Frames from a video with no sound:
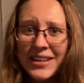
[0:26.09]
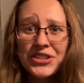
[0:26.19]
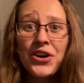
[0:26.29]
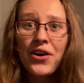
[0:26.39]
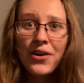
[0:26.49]

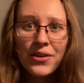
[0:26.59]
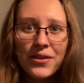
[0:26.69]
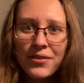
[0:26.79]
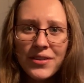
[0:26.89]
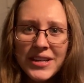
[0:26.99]

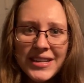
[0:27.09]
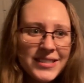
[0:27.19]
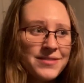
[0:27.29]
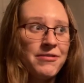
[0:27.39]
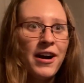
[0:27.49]
$1 for
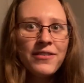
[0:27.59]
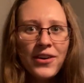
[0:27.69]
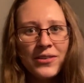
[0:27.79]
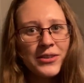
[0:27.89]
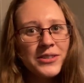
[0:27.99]
this,
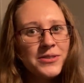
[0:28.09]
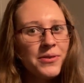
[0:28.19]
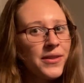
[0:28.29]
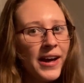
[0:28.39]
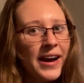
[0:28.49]
$5
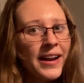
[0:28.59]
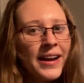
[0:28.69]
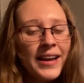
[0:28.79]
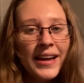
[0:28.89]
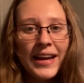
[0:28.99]
for that.
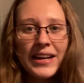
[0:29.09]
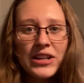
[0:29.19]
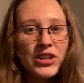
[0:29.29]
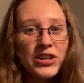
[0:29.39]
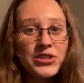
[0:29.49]
And
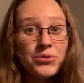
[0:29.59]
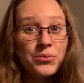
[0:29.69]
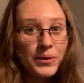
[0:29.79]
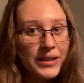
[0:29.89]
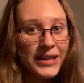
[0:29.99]
it looks
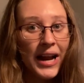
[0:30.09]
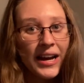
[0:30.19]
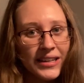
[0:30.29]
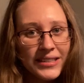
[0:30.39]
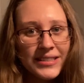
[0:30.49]
really
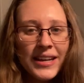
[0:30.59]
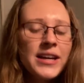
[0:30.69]
nice.